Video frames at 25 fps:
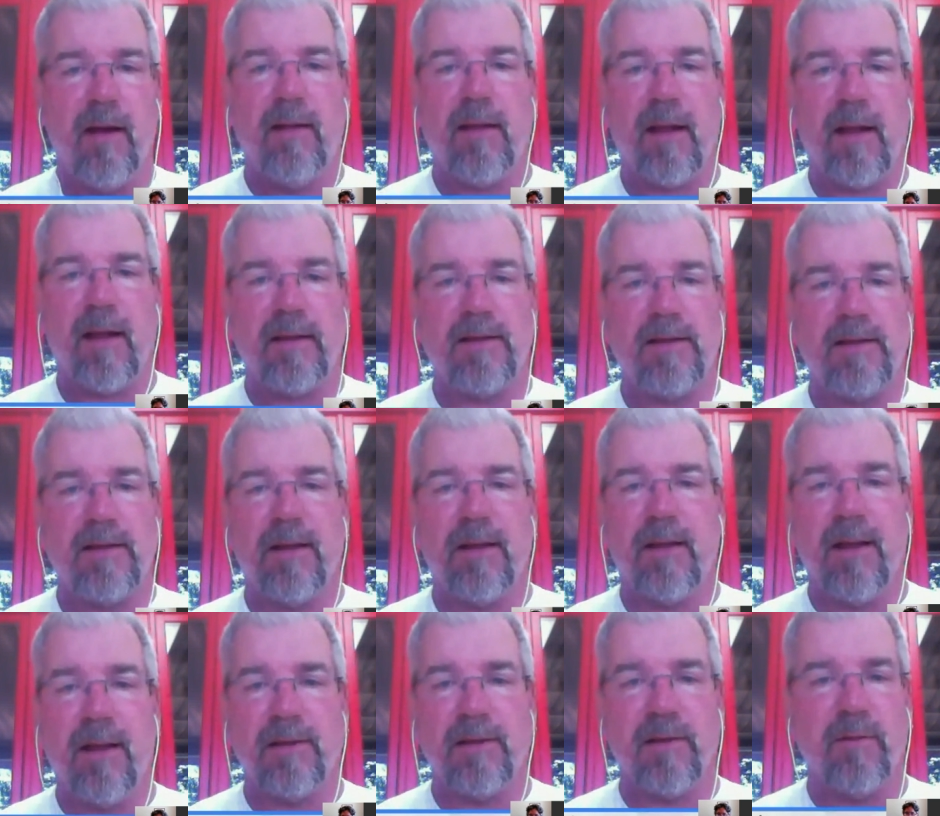That's
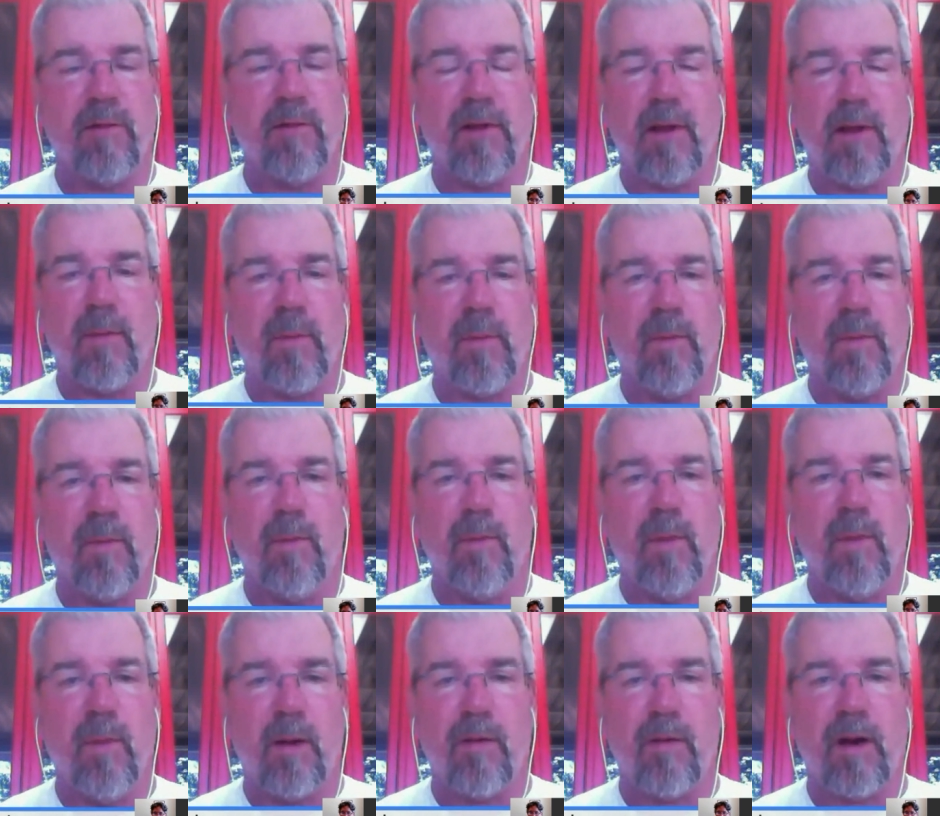a really
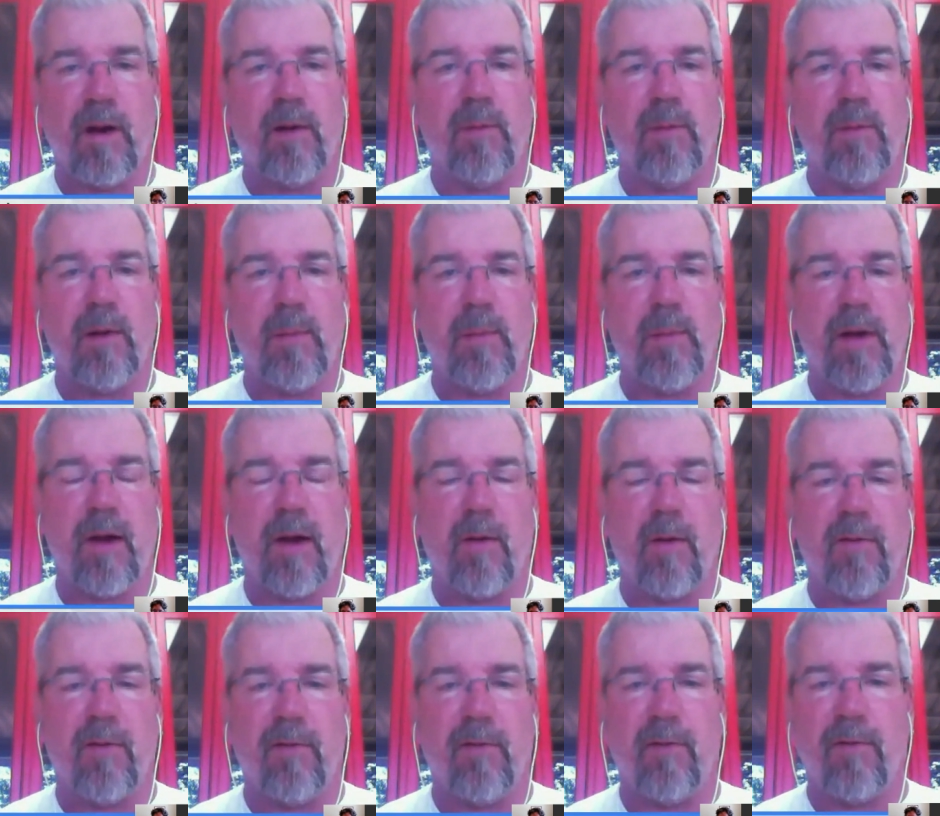incredibly
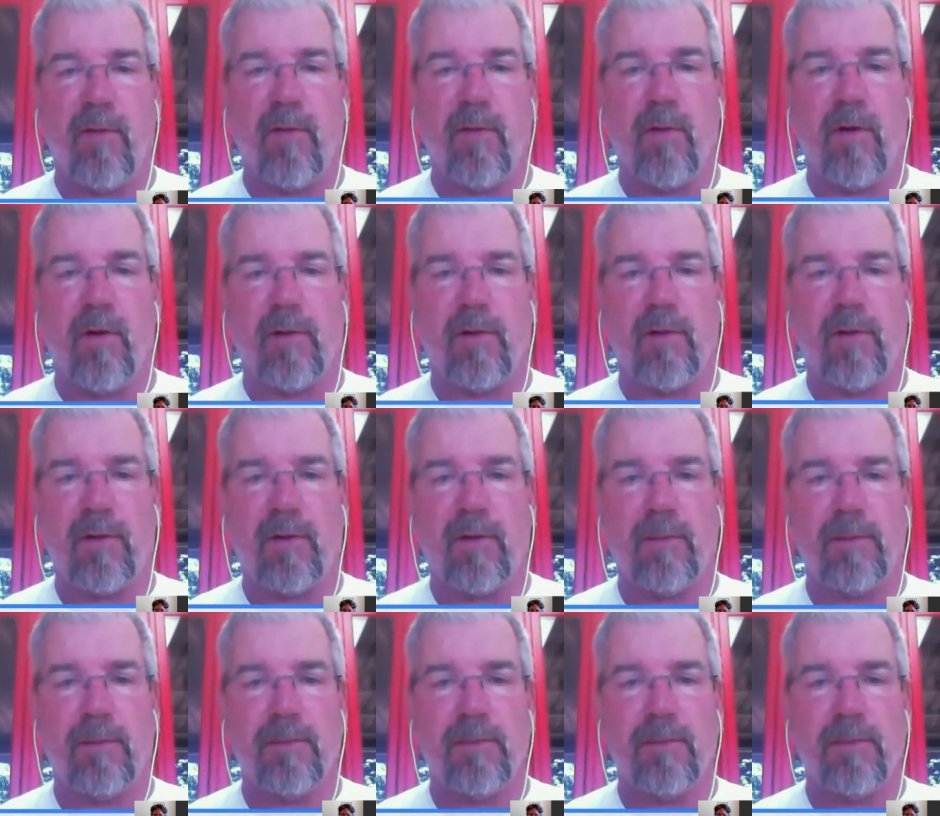powerful force.